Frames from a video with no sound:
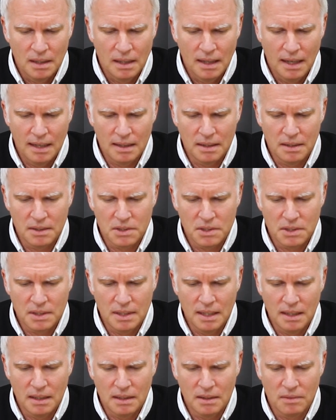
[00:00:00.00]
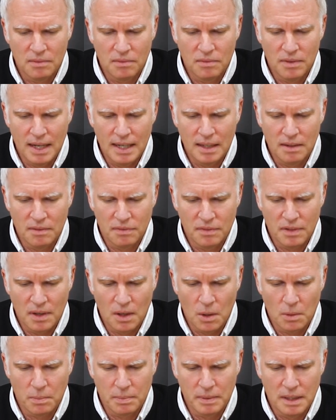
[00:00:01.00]
and distinct vein of
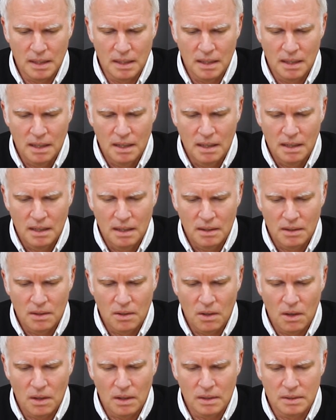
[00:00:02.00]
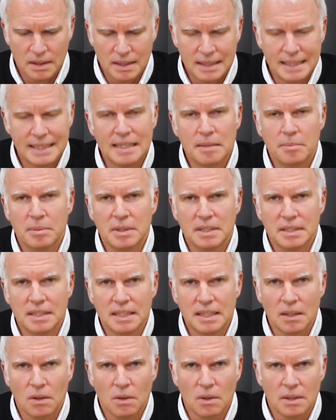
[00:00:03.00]
therapy called
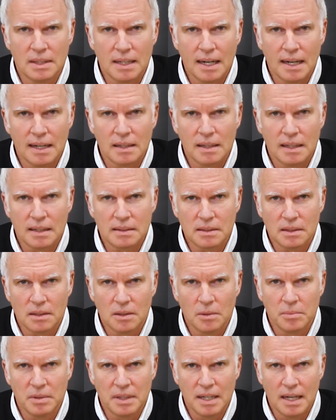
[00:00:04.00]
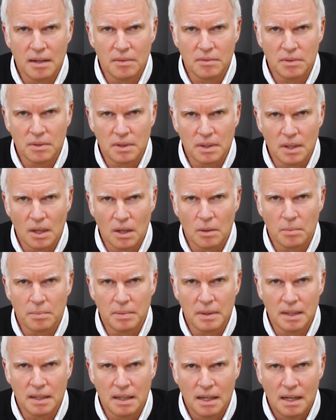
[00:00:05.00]
DBT, or dialectical behavior
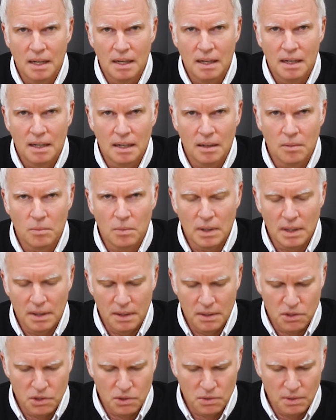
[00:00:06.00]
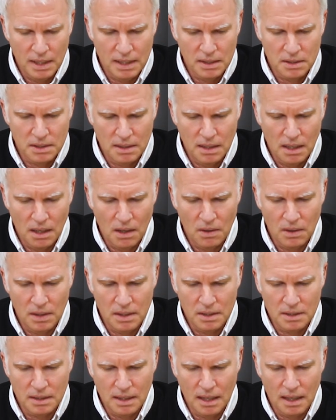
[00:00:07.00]
therapy. And one of the strengths there
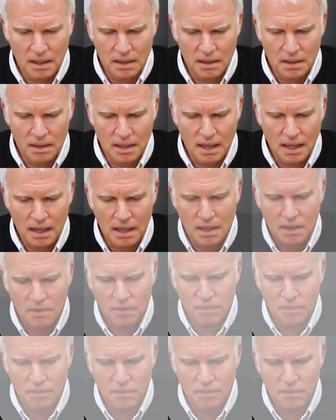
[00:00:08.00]
is that they